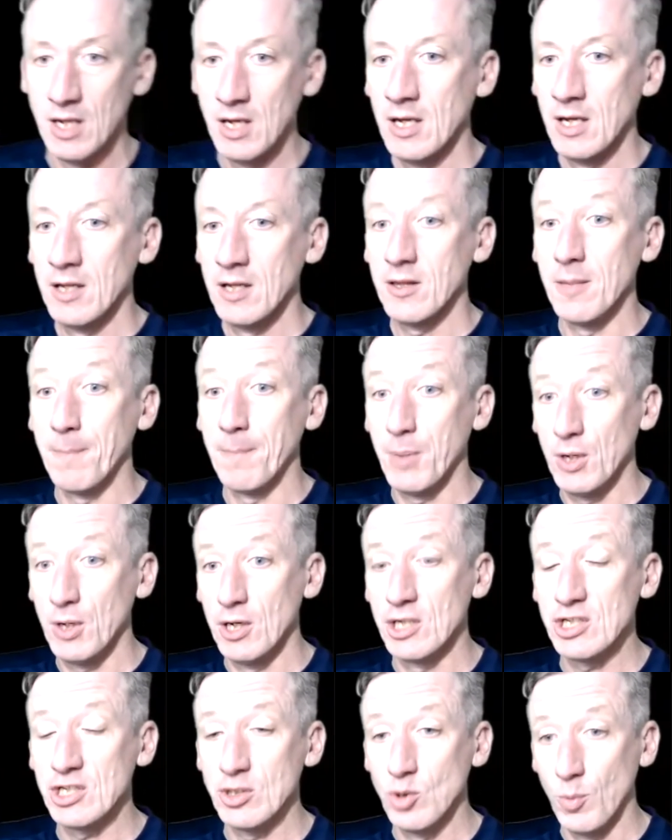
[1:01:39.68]
the
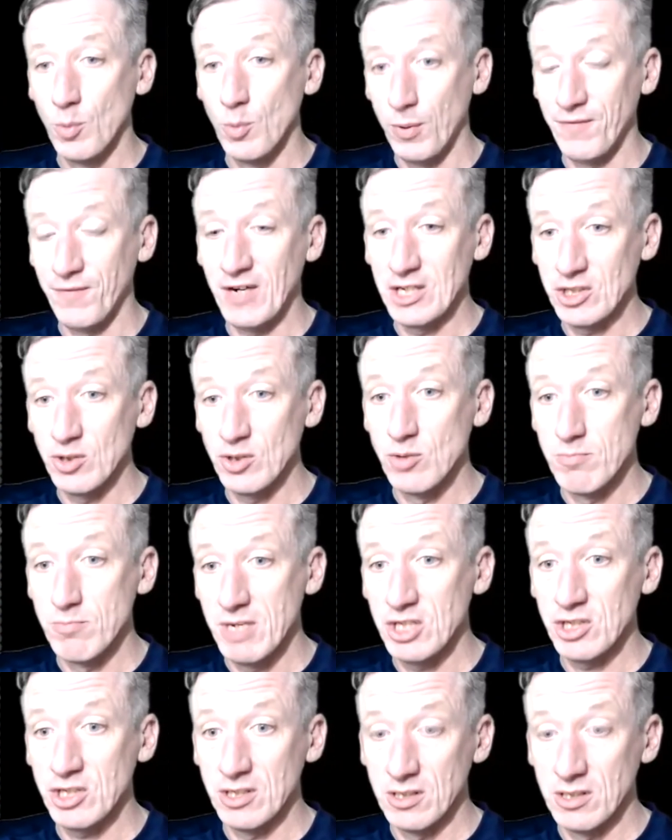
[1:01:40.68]
personal professional
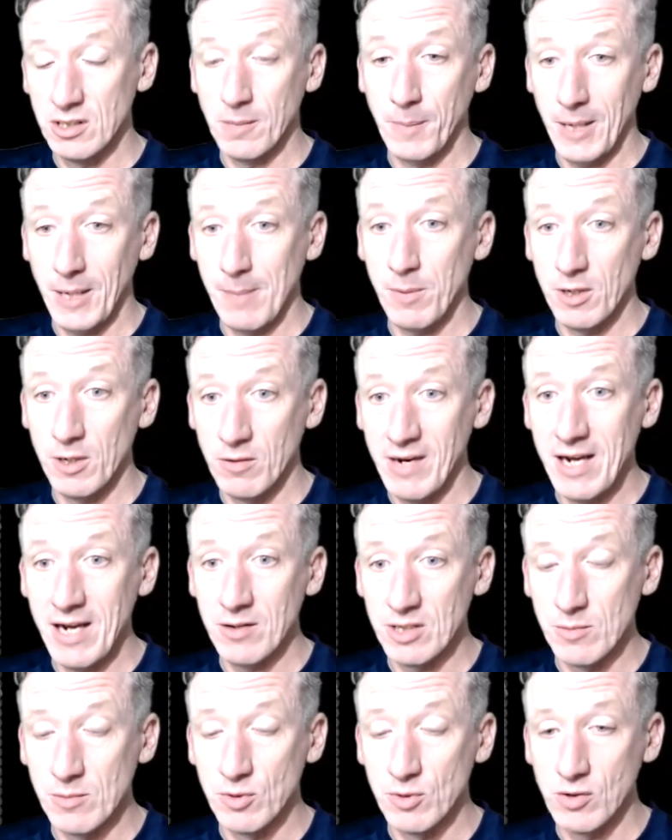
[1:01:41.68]
mission that the people around
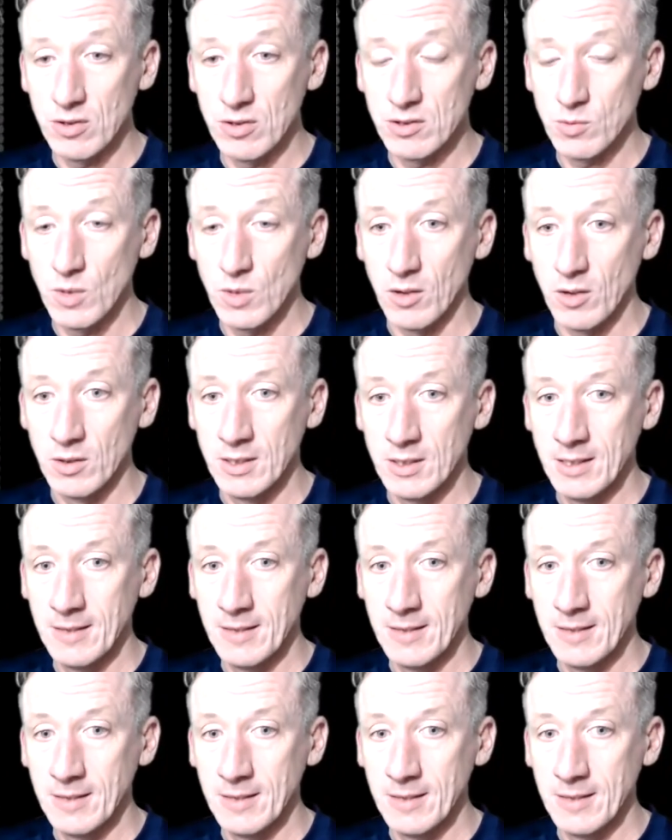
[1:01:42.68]
them are on as well.